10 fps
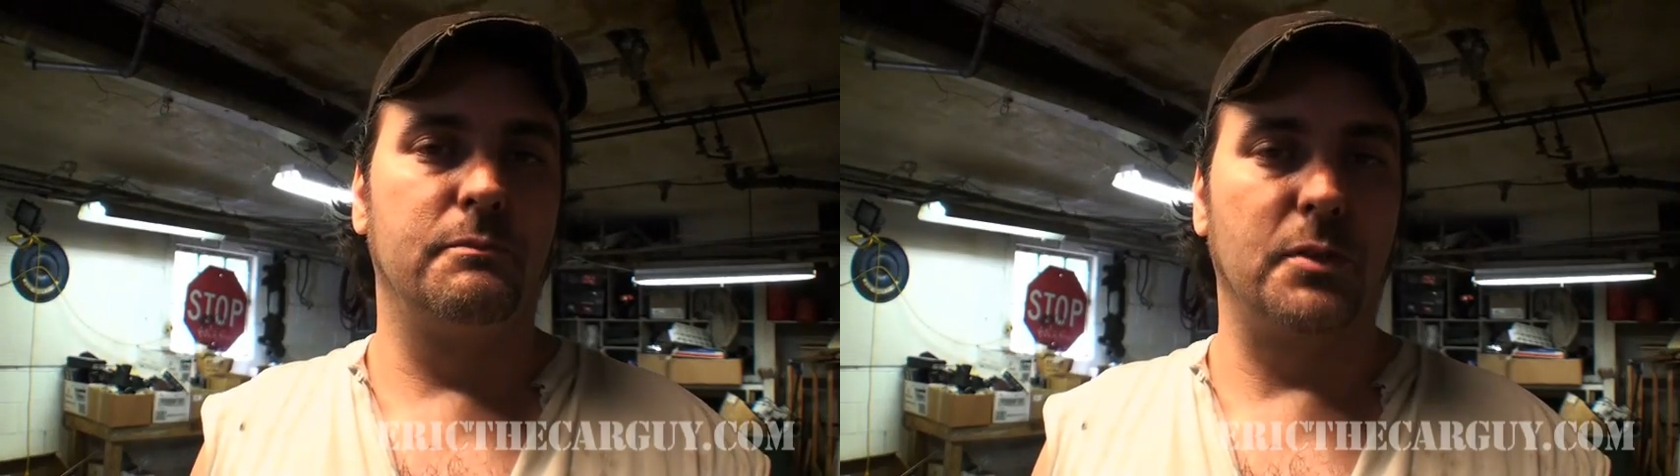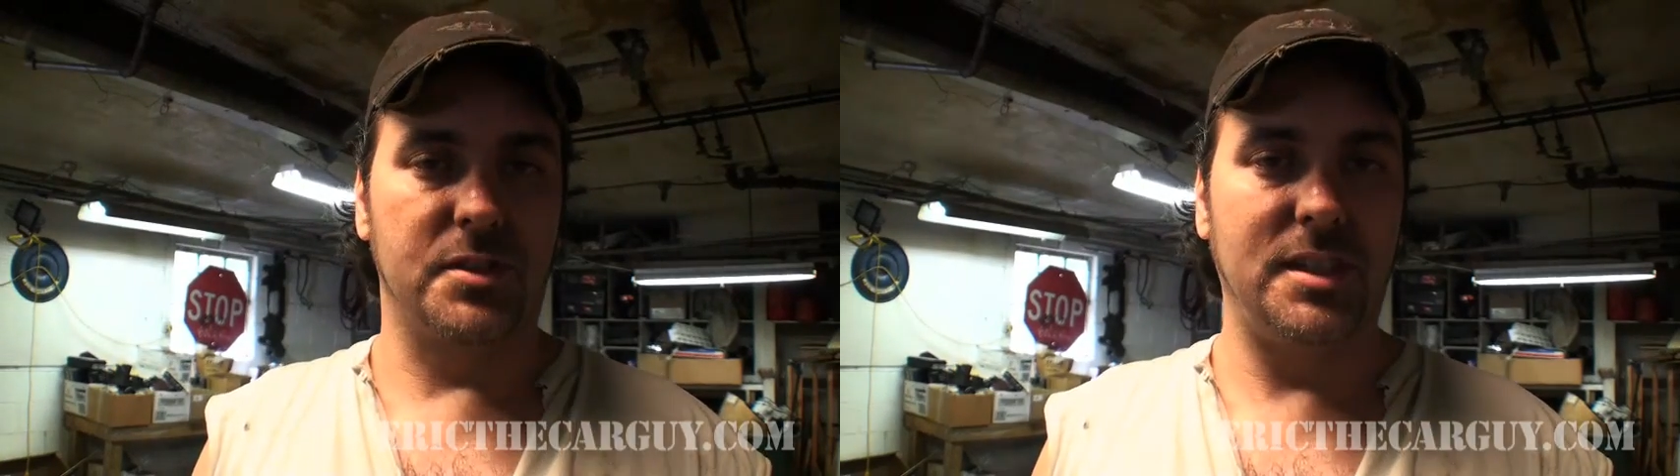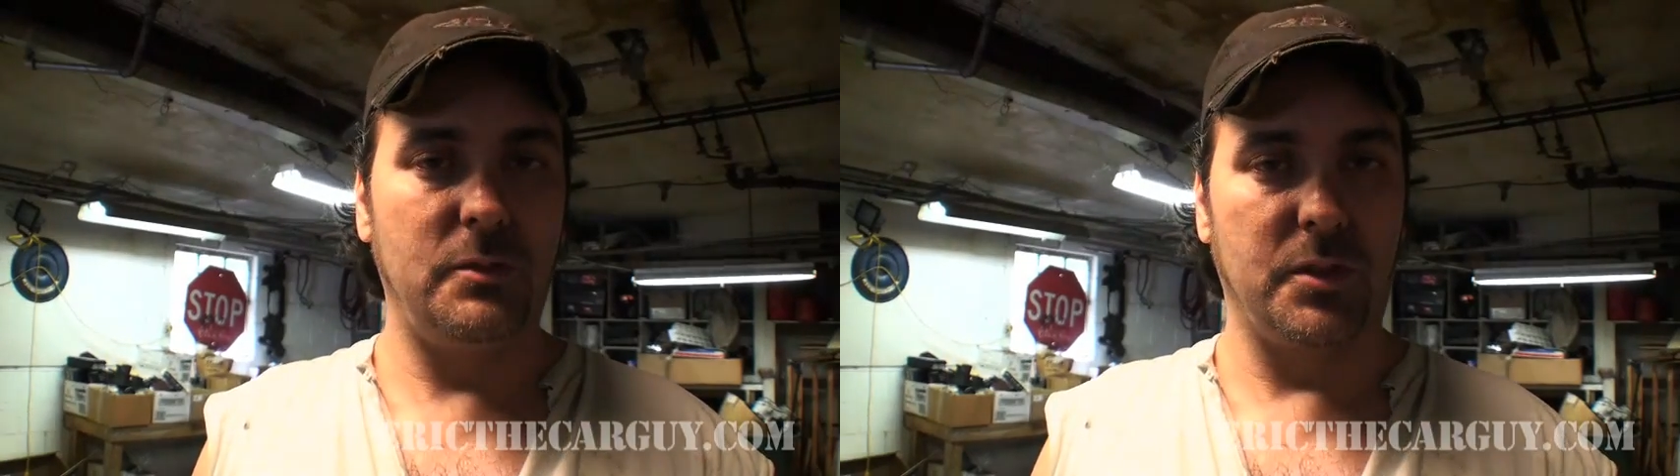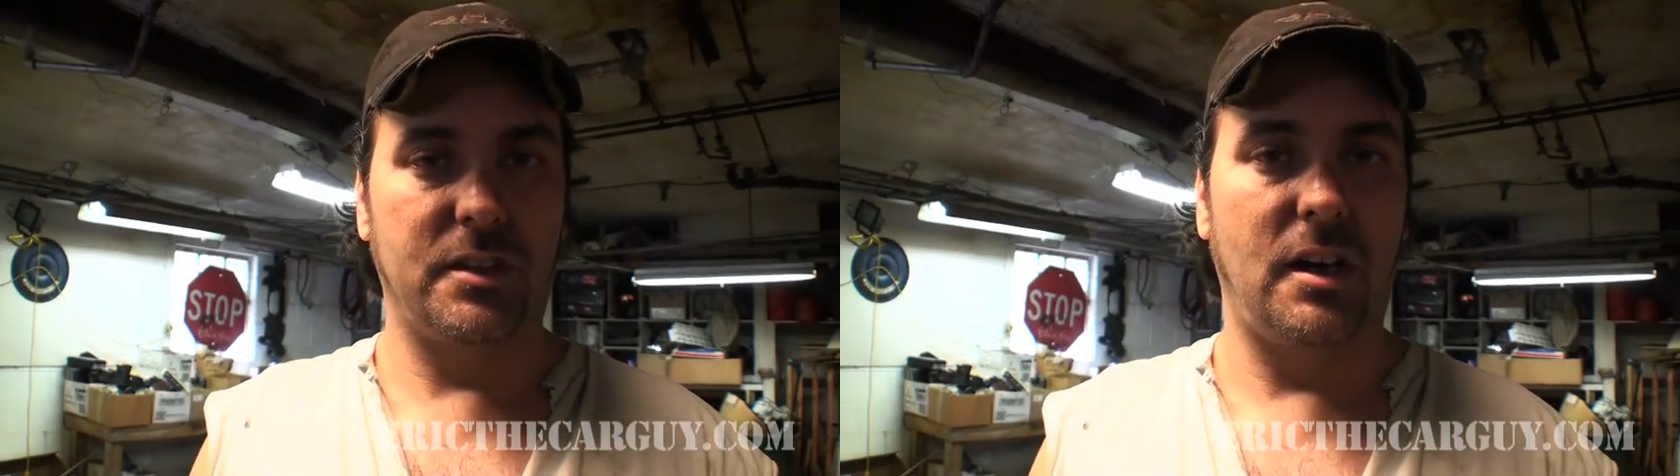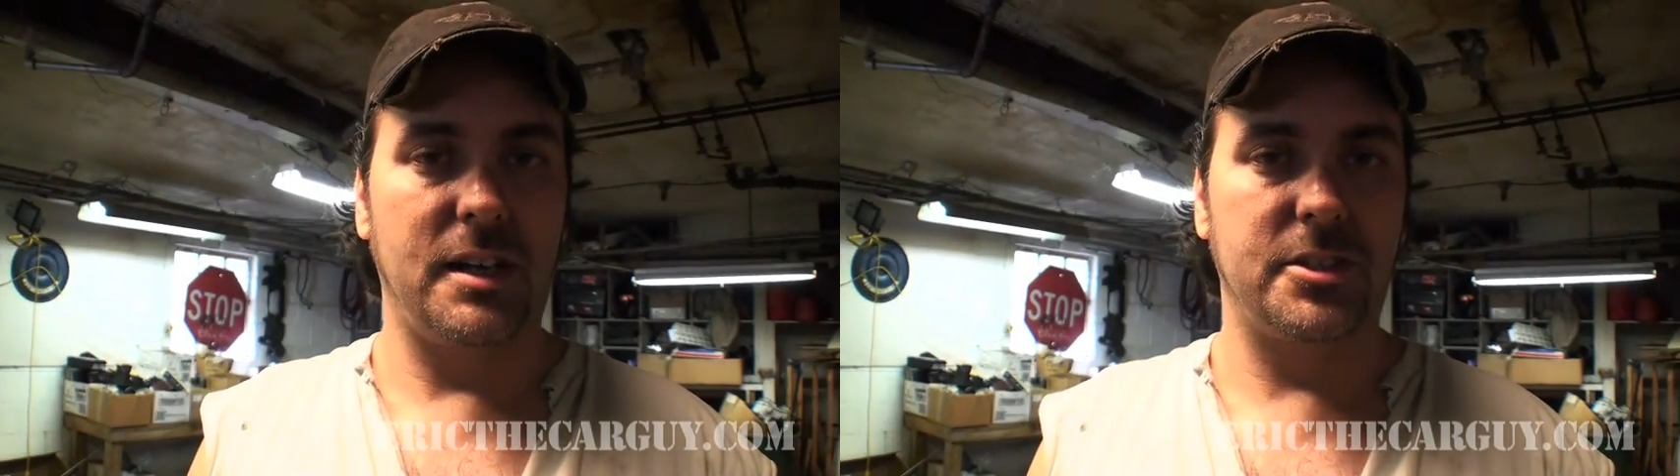proceed with
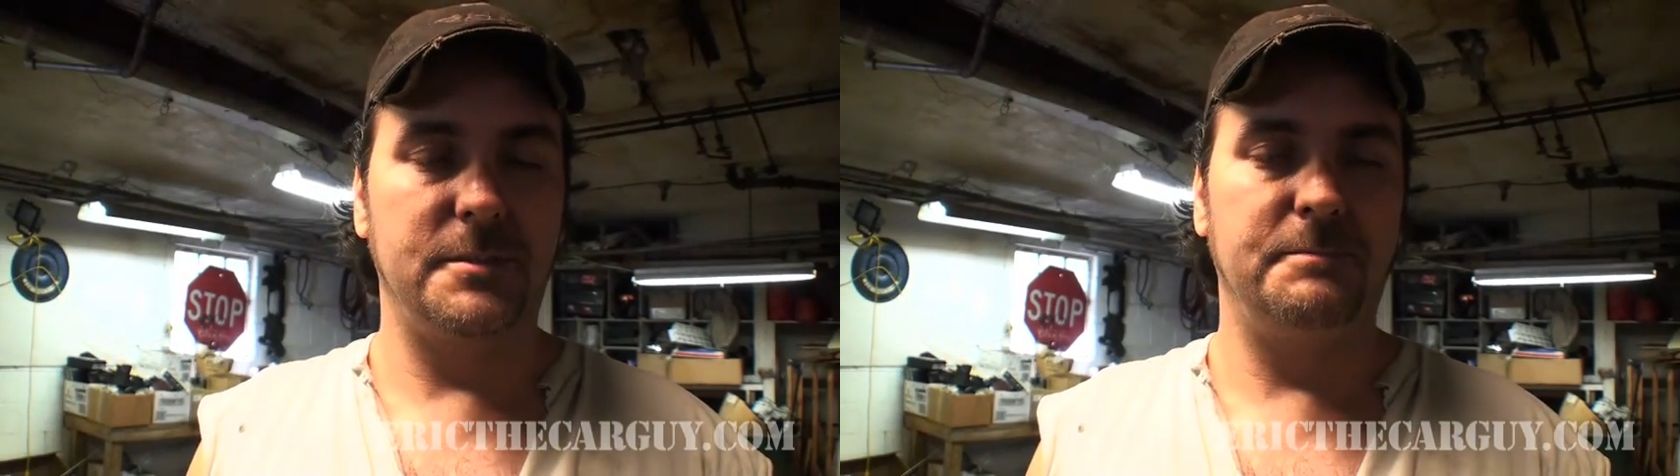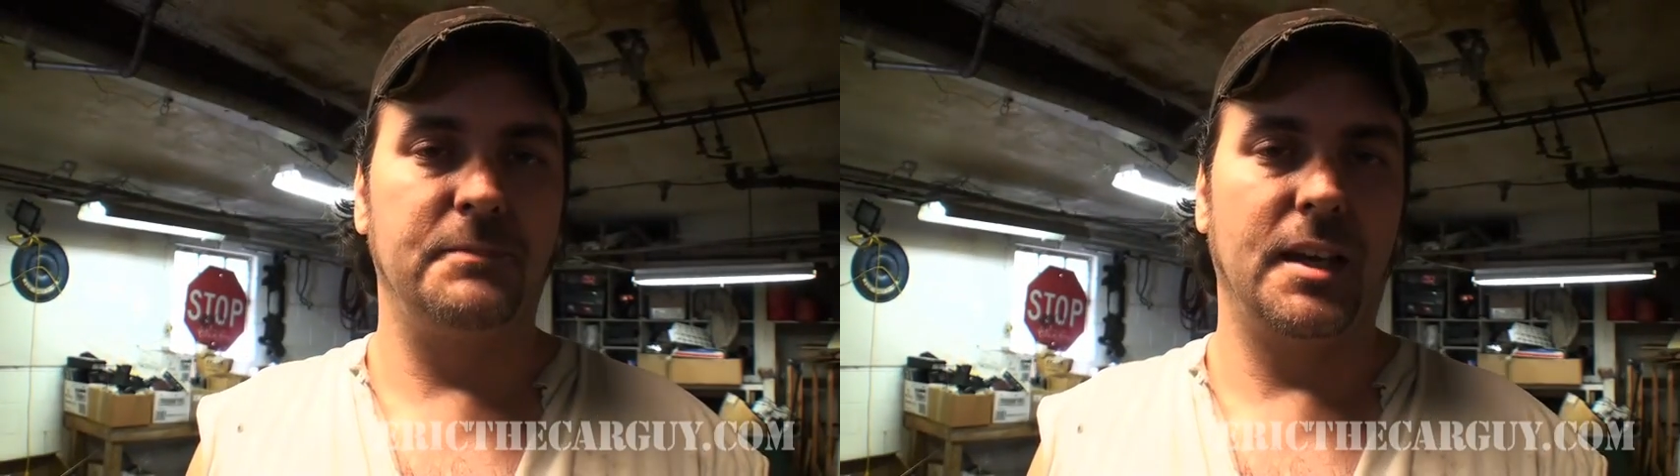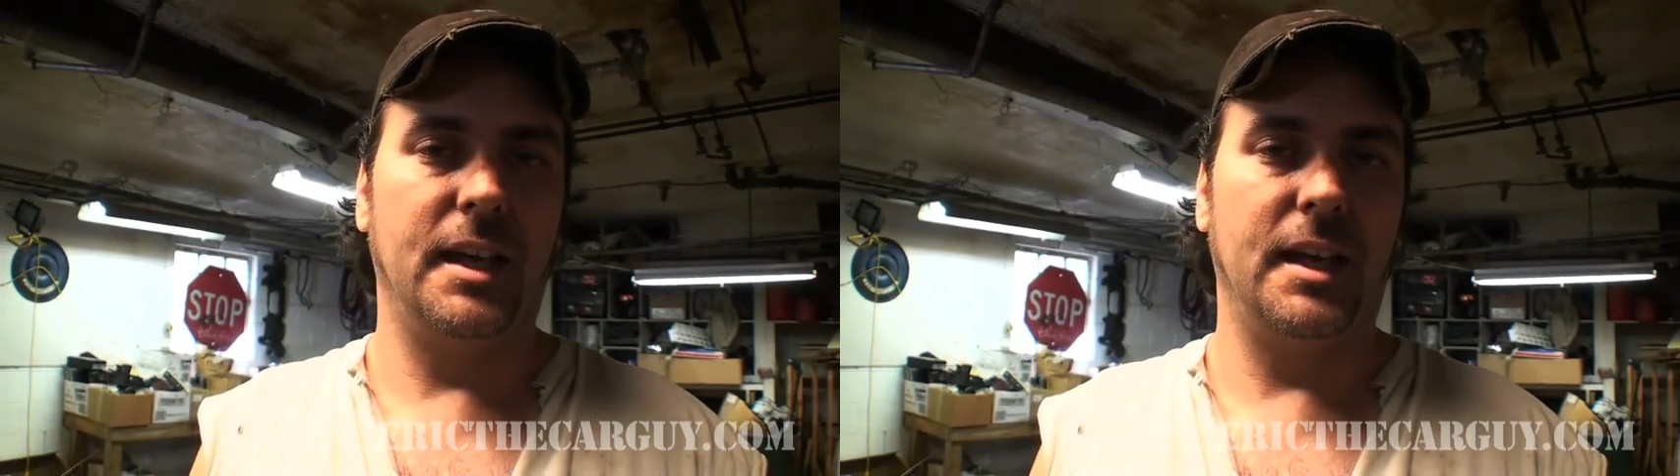caution